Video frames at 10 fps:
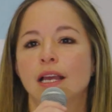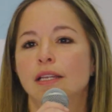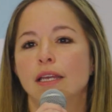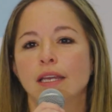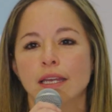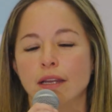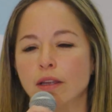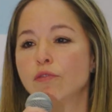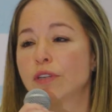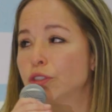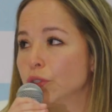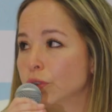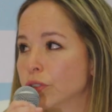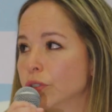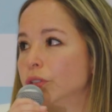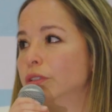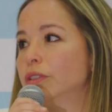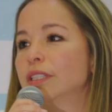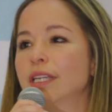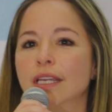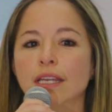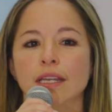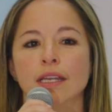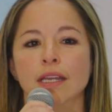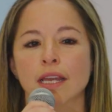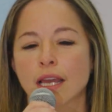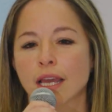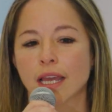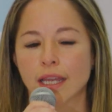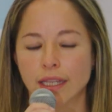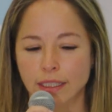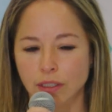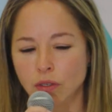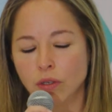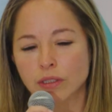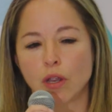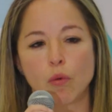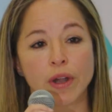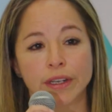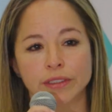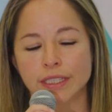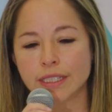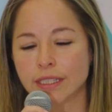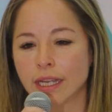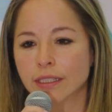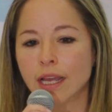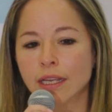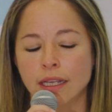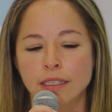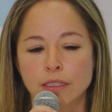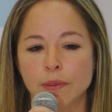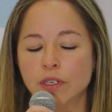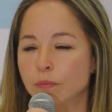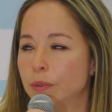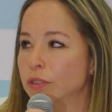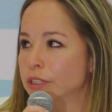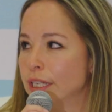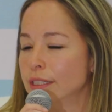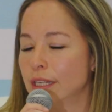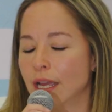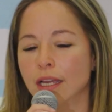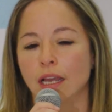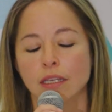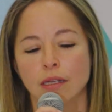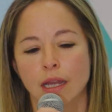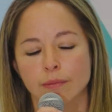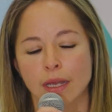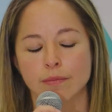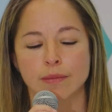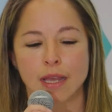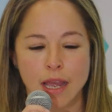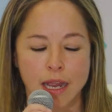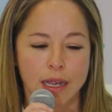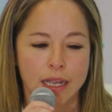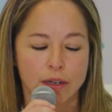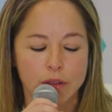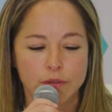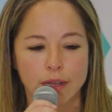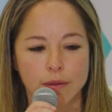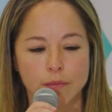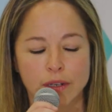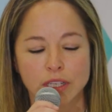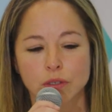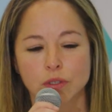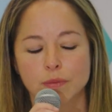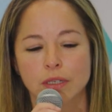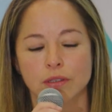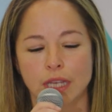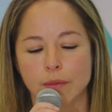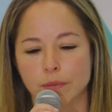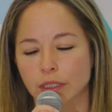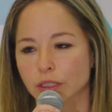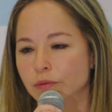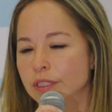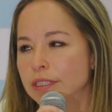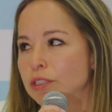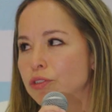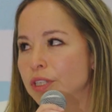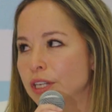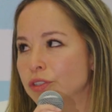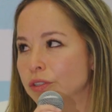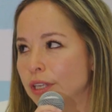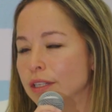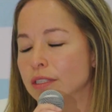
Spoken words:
the infrastructure, the all the awareness, and it's very important. I feel very good because I'm part of this association that